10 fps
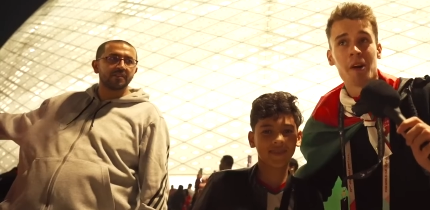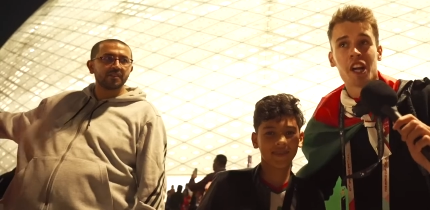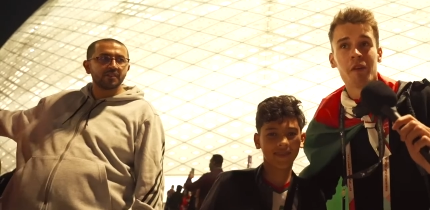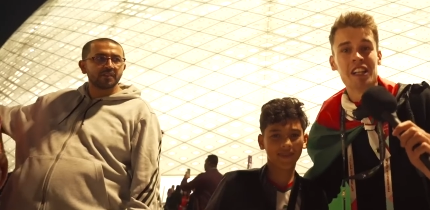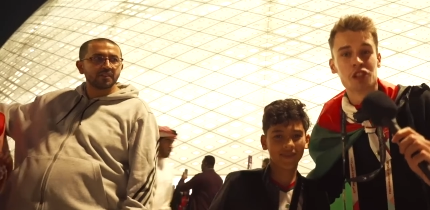Speaker 1: going to
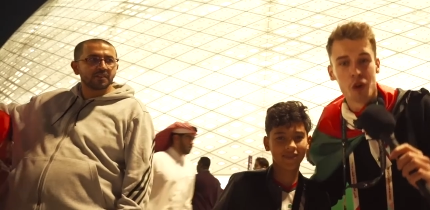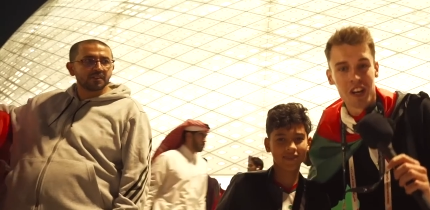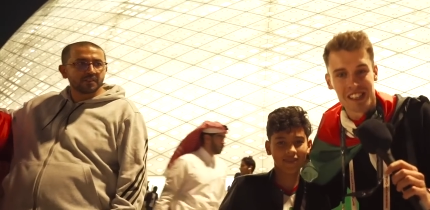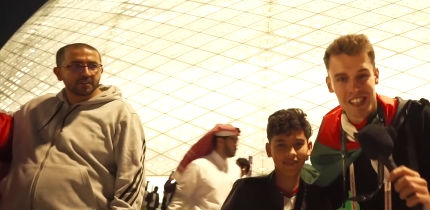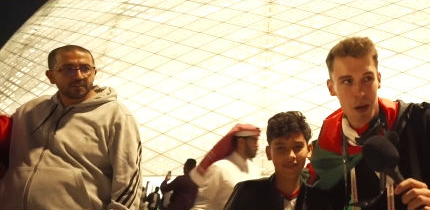go and enjoy
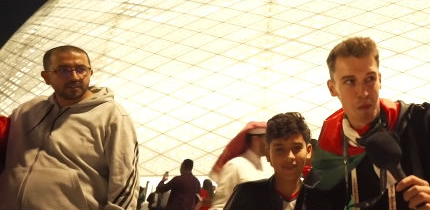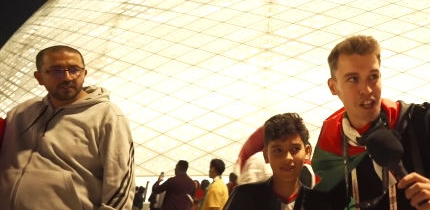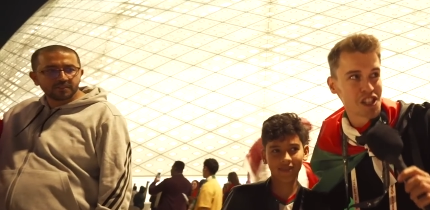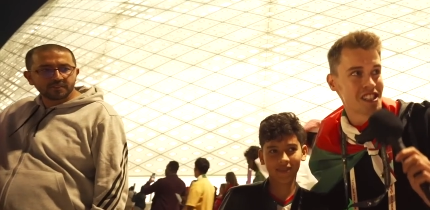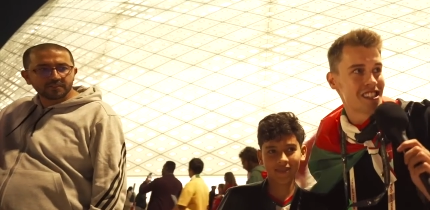the
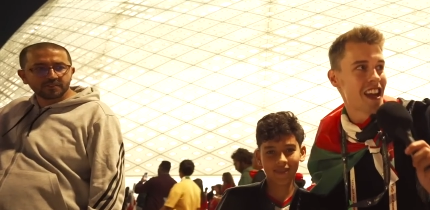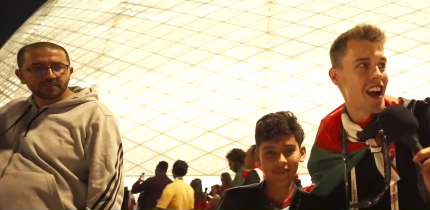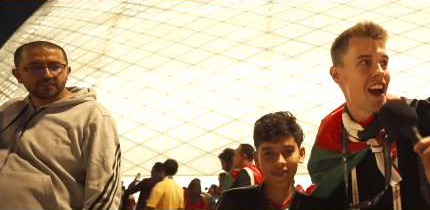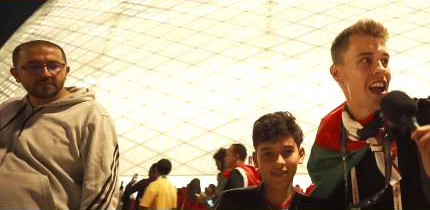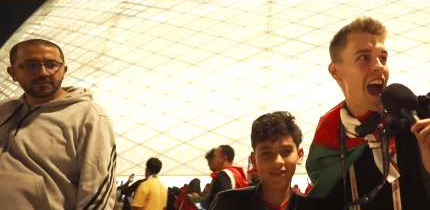celebrations
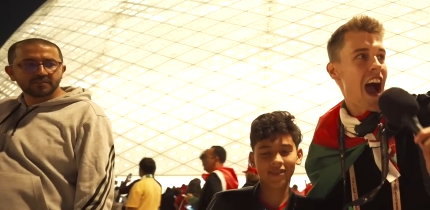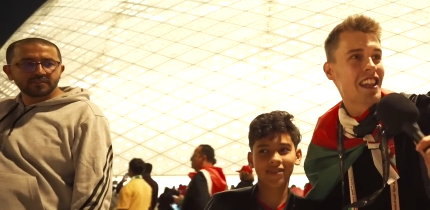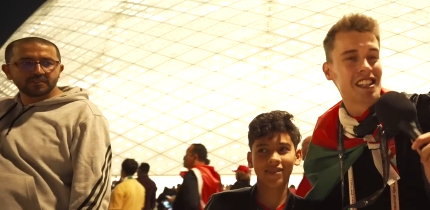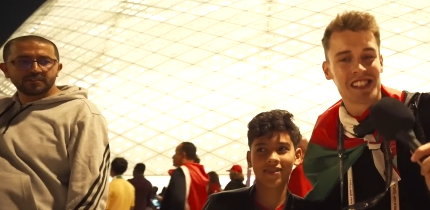here at the